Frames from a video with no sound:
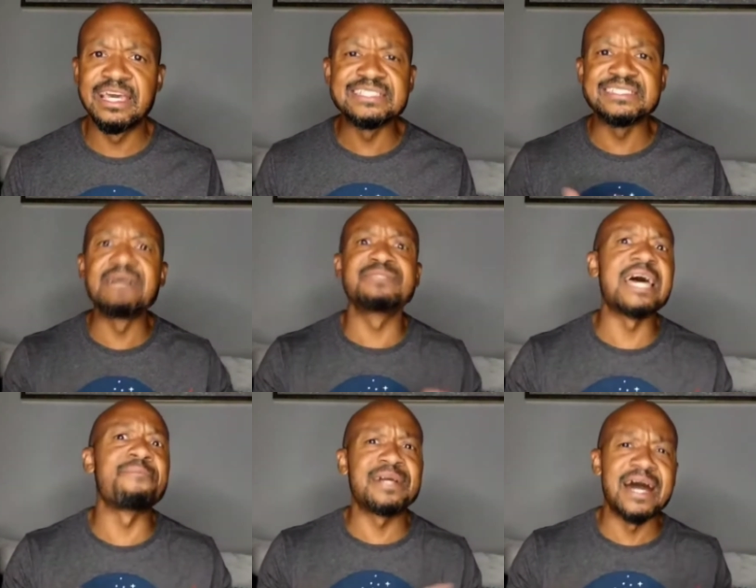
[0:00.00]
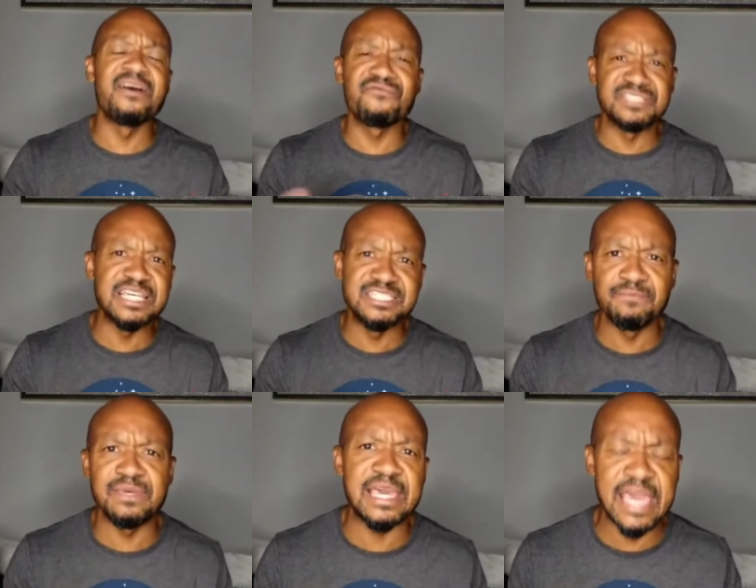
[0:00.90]
It's some type of
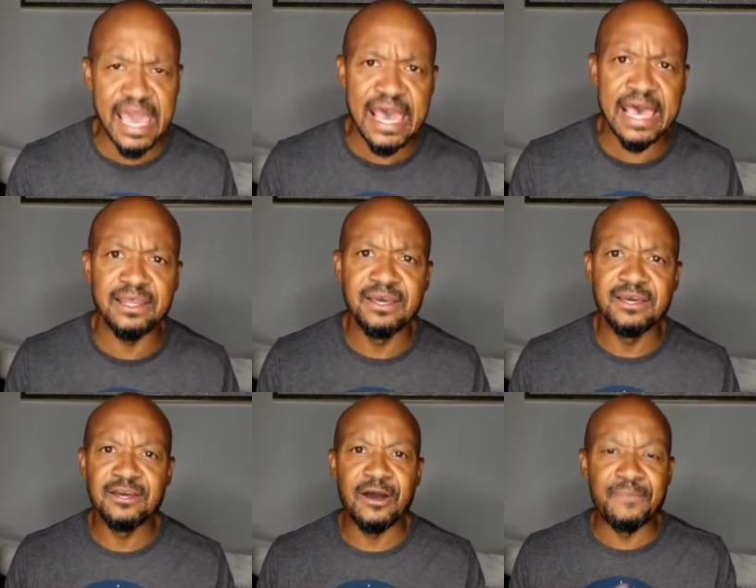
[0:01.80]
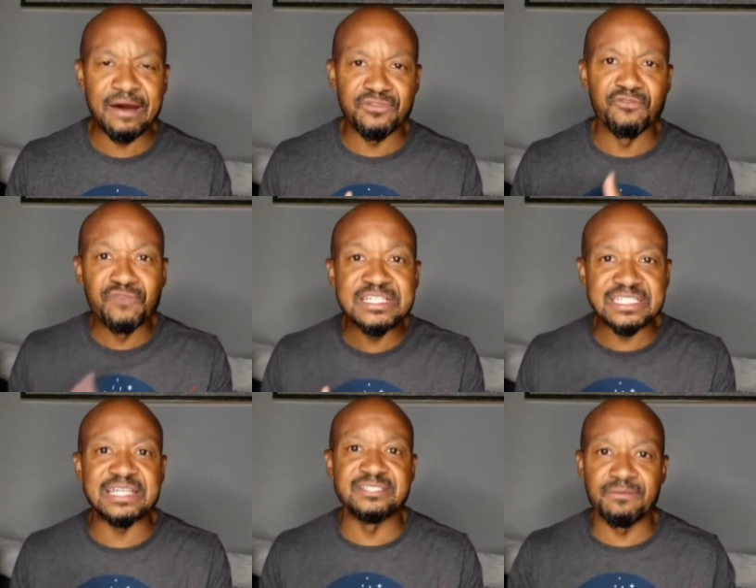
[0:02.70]
conversation being had about the
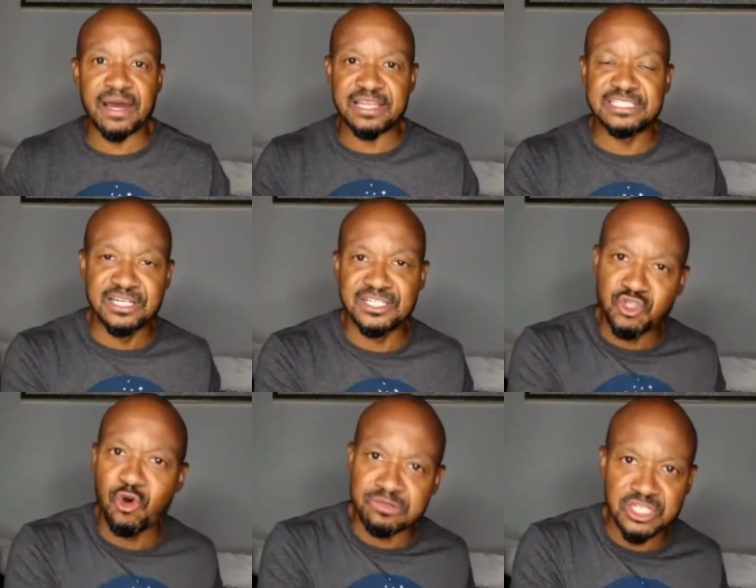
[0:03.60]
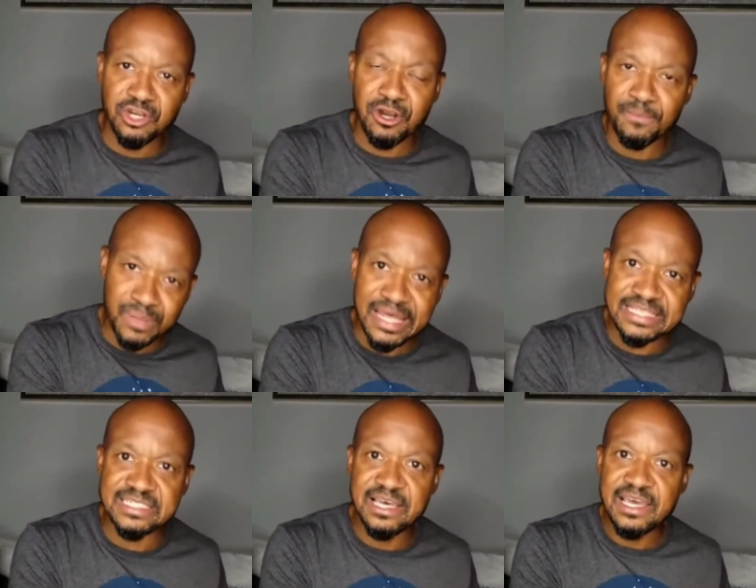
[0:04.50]
reason that somebody is gonna show up to your
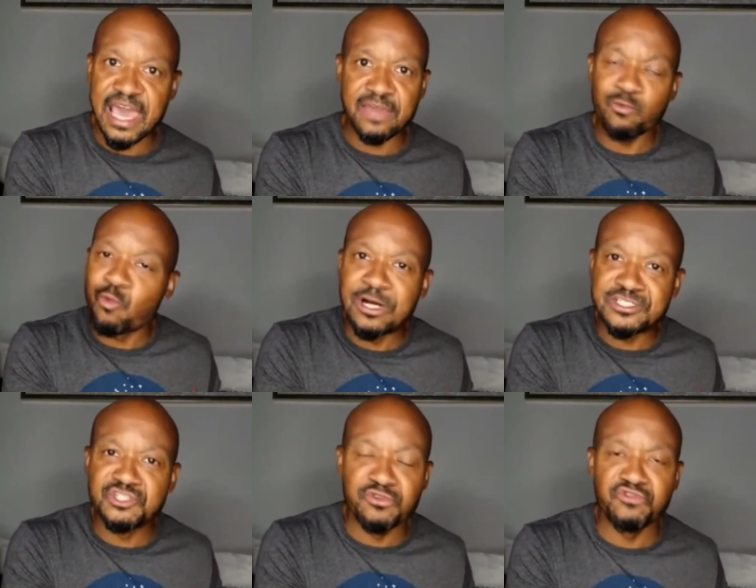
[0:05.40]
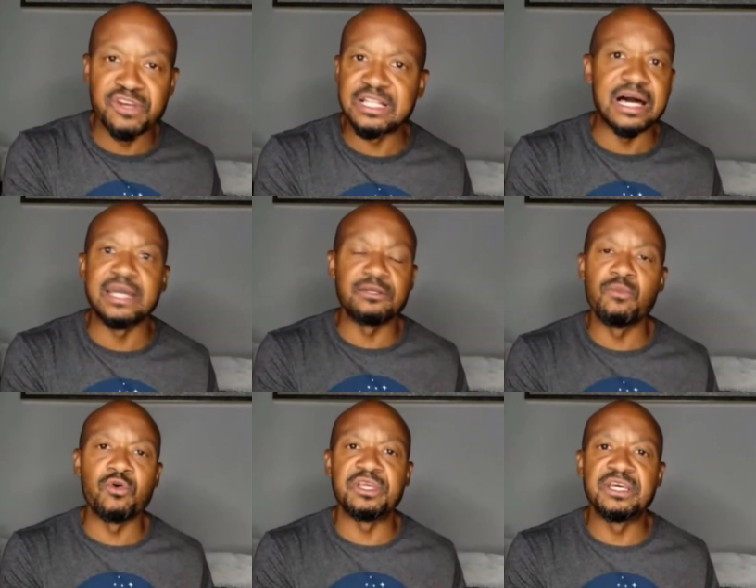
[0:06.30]
place at one, two, or three o'clock in
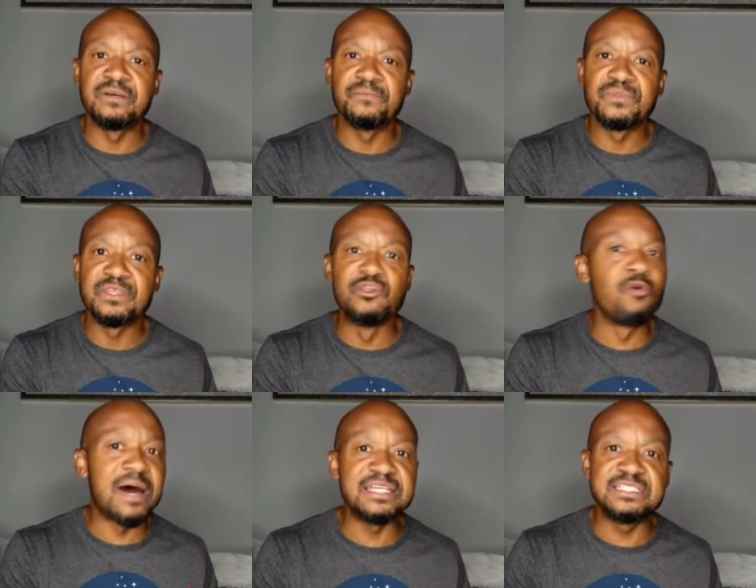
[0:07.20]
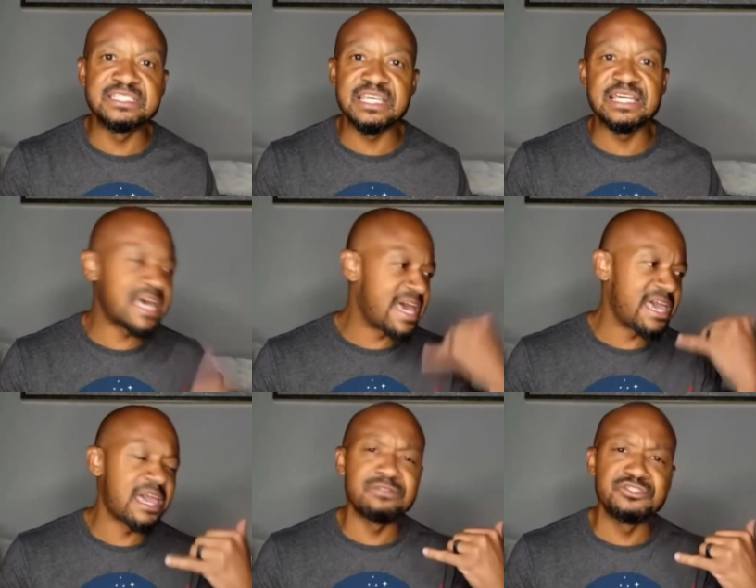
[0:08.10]
the morning. Nobody just says,
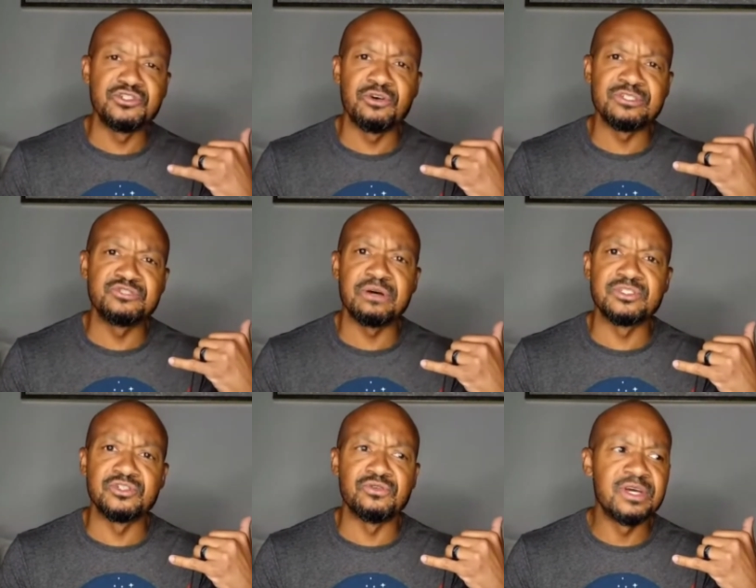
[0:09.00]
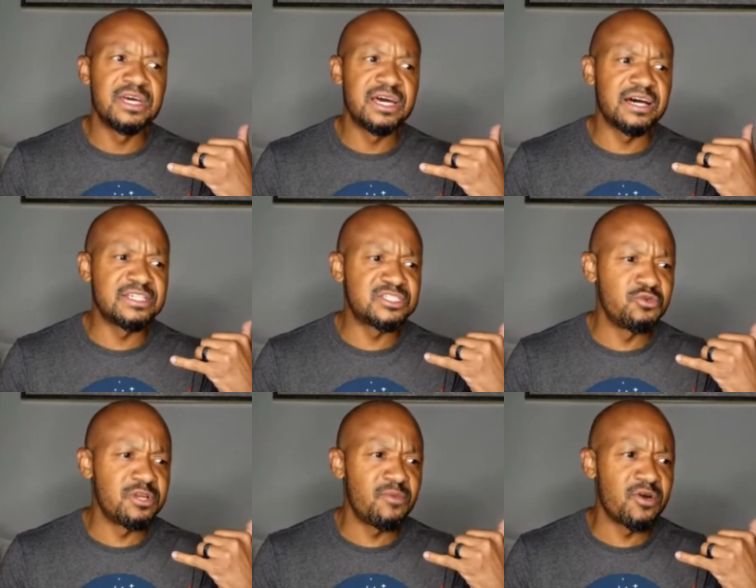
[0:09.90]
"Hey, what you doing? What you up to?" Uh, it's
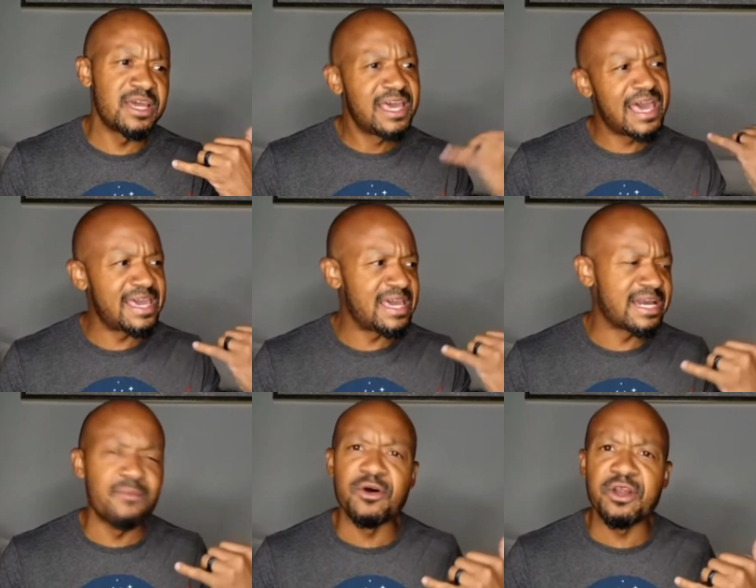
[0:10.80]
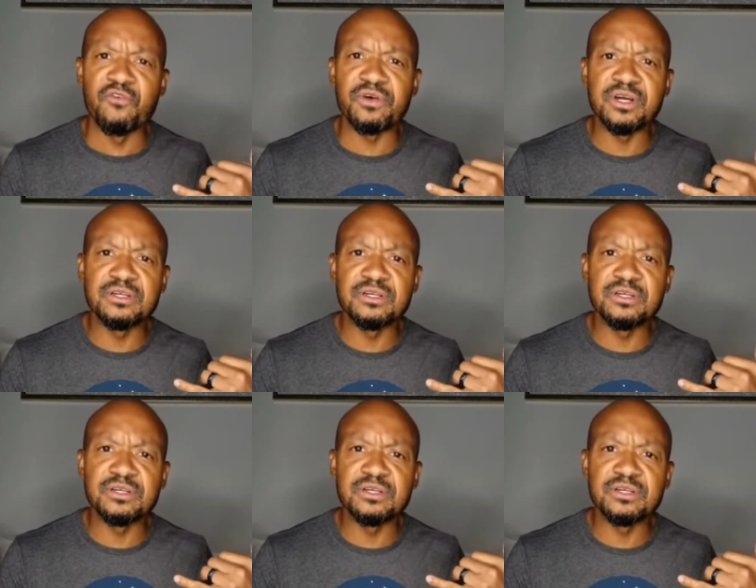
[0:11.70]
two in the morning. Hey, yeah, come on over.